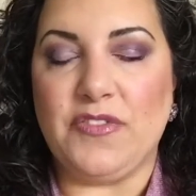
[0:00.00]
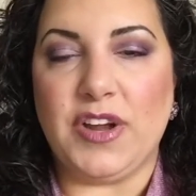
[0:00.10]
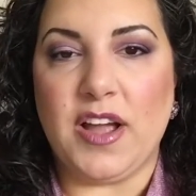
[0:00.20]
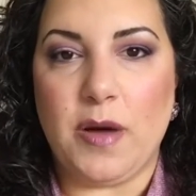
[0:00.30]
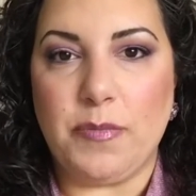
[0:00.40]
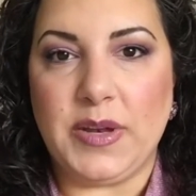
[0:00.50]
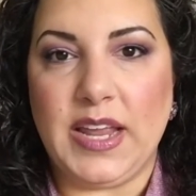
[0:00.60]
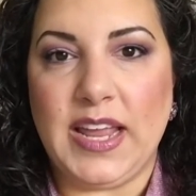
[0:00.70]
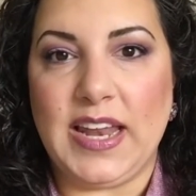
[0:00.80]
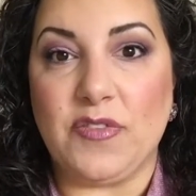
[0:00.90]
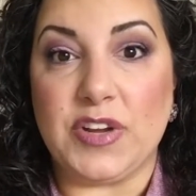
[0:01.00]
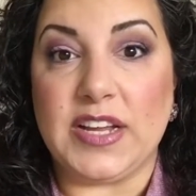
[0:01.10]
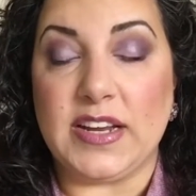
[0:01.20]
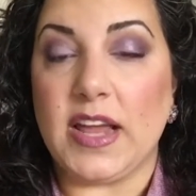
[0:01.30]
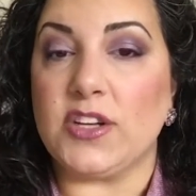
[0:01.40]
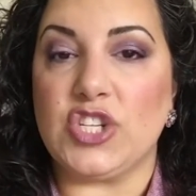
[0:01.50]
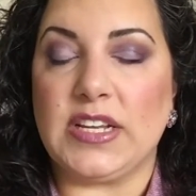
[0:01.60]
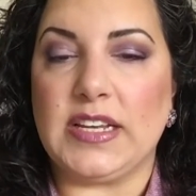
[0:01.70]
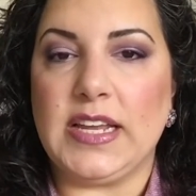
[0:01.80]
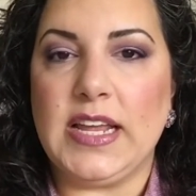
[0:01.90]
every company and every connection.
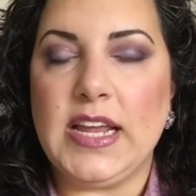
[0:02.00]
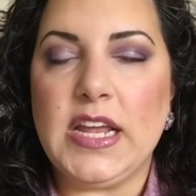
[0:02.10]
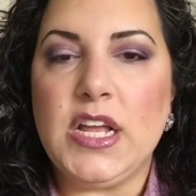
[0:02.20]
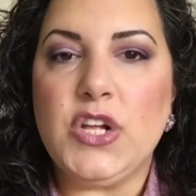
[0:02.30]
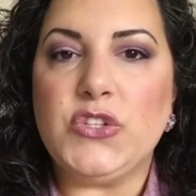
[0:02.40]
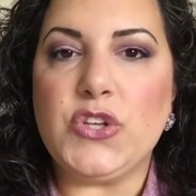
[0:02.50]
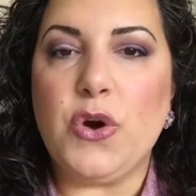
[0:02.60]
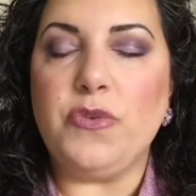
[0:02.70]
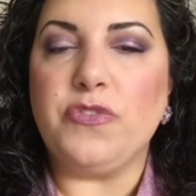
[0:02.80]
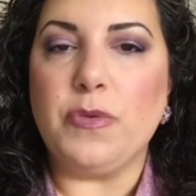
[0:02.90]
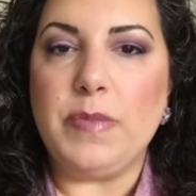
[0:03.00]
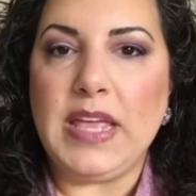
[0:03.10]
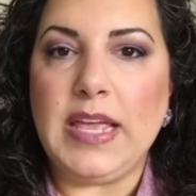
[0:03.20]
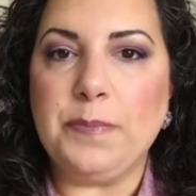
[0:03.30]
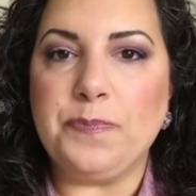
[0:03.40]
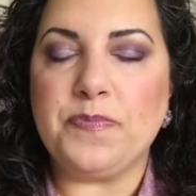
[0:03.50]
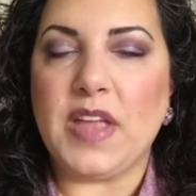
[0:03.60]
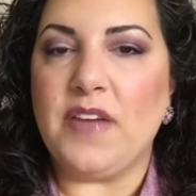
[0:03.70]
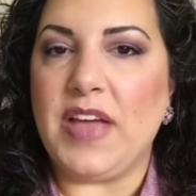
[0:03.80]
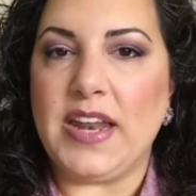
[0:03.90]
So for me,
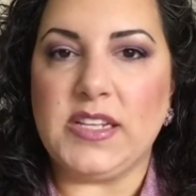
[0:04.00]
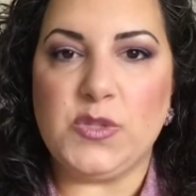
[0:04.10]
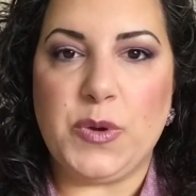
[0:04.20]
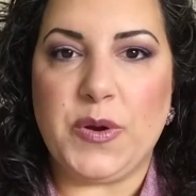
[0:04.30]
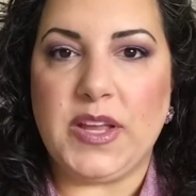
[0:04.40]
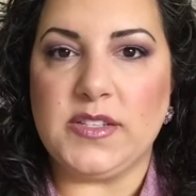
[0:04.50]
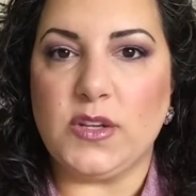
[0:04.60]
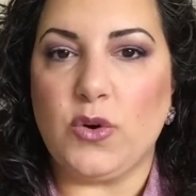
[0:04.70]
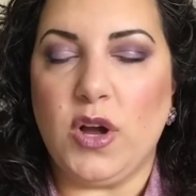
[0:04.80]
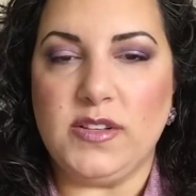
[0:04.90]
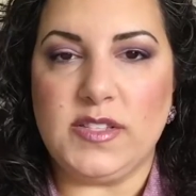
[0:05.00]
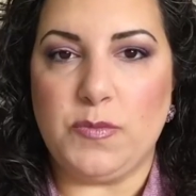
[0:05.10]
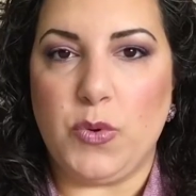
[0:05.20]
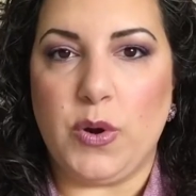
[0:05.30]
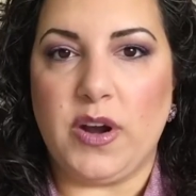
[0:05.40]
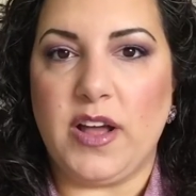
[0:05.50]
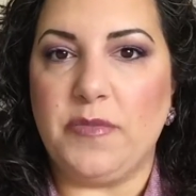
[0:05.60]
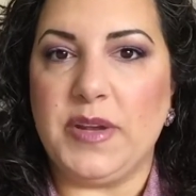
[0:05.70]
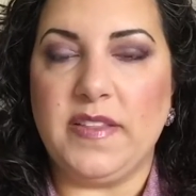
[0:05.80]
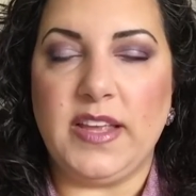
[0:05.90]
I've had experience across the board. I've
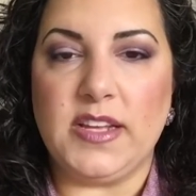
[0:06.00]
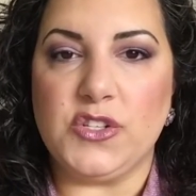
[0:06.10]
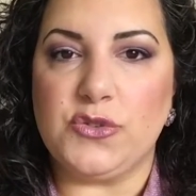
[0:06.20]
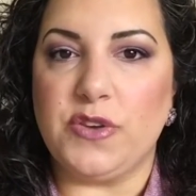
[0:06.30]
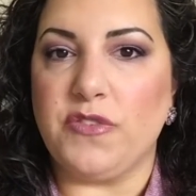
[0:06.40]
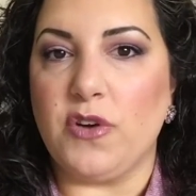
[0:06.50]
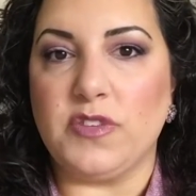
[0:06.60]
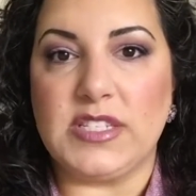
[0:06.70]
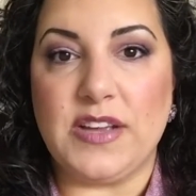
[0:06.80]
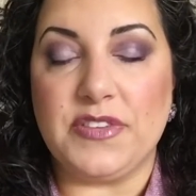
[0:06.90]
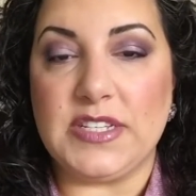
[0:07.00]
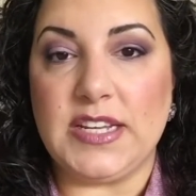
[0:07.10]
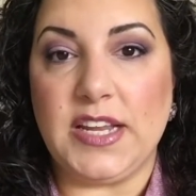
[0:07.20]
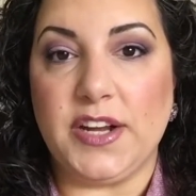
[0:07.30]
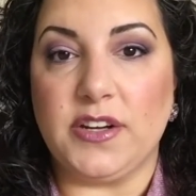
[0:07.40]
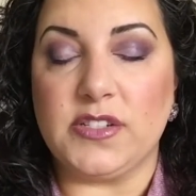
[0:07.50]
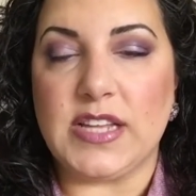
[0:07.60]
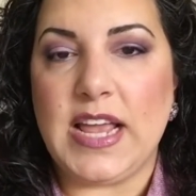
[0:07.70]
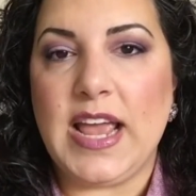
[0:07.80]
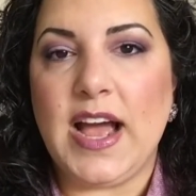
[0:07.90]
been in the industry for over 17 years.
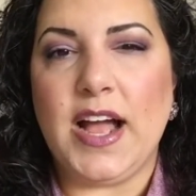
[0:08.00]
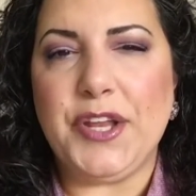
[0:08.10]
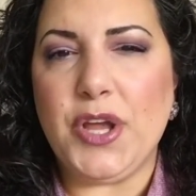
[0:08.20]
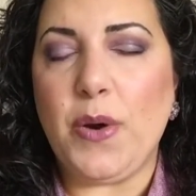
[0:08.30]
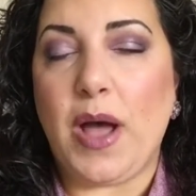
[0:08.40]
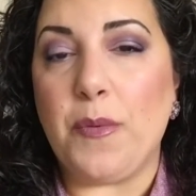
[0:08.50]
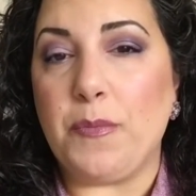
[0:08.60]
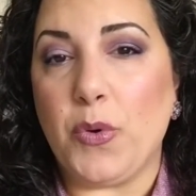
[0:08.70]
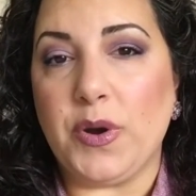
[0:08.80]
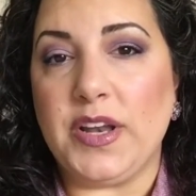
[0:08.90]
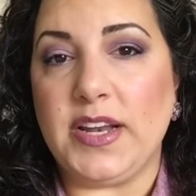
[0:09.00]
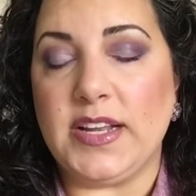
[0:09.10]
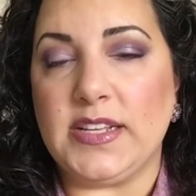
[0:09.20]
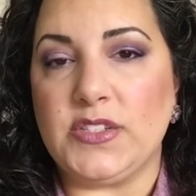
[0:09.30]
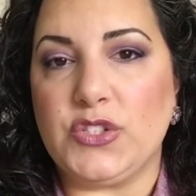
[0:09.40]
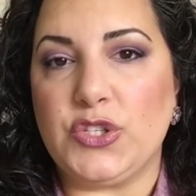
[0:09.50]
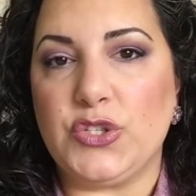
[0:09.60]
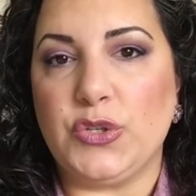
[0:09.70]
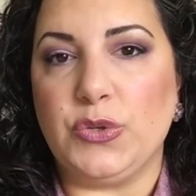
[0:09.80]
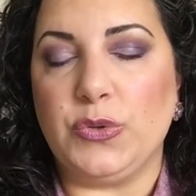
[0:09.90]
I know how important it is
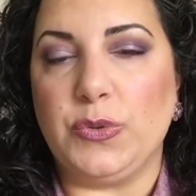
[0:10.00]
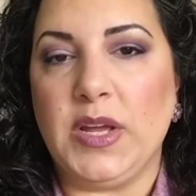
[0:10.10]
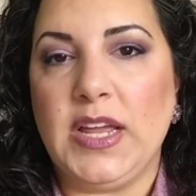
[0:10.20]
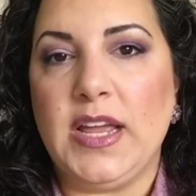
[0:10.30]
to